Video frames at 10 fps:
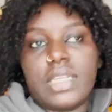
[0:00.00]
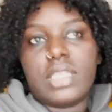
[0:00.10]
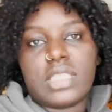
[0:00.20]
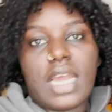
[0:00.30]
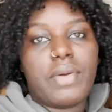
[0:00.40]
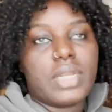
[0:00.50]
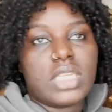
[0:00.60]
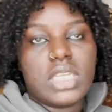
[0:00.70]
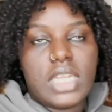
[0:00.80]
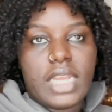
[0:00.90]
It's
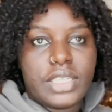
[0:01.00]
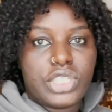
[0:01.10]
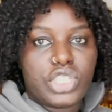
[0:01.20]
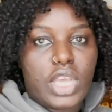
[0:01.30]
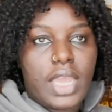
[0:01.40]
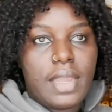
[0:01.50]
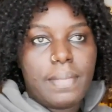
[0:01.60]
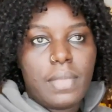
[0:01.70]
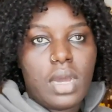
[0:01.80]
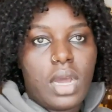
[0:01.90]
currently
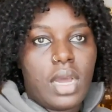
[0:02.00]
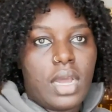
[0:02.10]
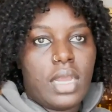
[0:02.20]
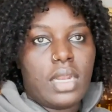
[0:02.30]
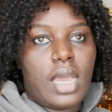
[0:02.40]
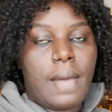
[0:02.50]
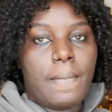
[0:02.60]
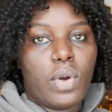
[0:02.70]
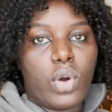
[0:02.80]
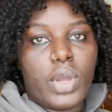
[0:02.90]
lunchtime and
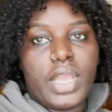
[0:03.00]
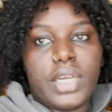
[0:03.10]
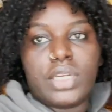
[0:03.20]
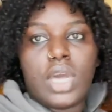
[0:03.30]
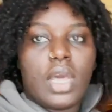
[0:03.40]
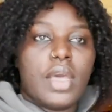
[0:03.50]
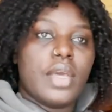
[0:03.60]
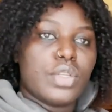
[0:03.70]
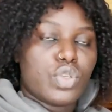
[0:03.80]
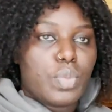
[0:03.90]
I'm going
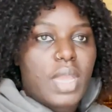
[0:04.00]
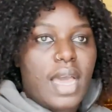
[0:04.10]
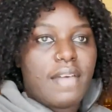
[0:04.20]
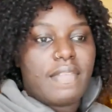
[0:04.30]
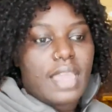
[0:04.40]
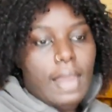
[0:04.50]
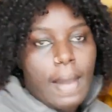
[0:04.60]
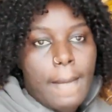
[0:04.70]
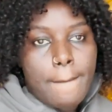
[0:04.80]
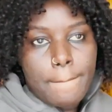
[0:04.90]
to be having
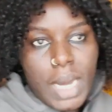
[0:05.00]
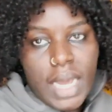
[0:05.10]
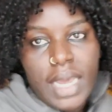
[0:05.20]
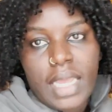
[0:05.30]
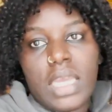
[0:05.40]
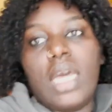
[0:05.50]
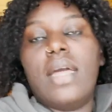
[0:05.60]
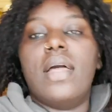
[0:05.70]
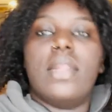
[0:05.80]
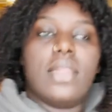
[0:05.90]
my
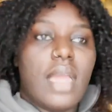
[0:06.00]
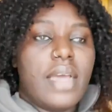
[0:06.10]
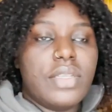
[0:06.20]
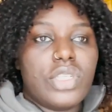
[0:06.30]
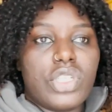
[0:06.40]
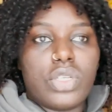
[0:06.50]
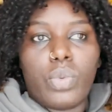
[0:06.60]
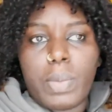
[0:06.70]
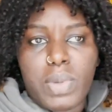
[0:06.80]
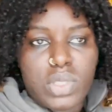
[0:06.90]
lunch.
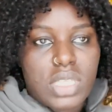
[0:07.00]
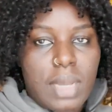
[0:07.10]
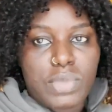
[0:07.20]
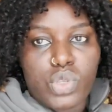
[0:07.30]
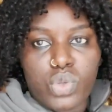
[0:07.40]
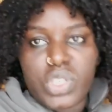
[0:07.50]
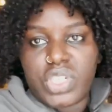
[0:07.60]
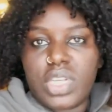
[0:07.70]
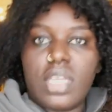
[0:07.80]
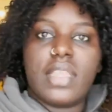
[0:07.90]
We bought some
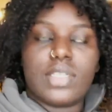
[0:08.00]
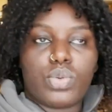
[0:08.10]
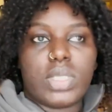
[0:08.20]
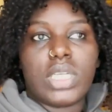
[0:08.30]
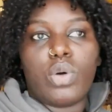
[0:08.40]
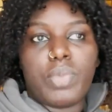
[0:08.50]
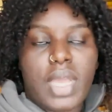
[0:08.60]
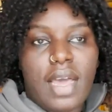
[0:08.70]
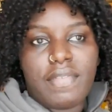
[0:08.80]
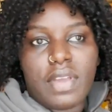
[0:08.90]
sushi. That's what I'll be
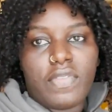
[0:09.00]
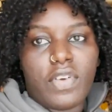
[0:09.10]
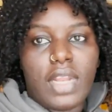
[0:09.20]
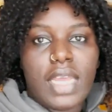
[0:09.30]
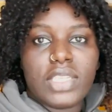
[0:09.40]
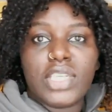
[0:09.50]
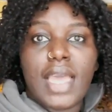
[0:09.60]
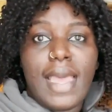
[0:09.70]
having for lunch.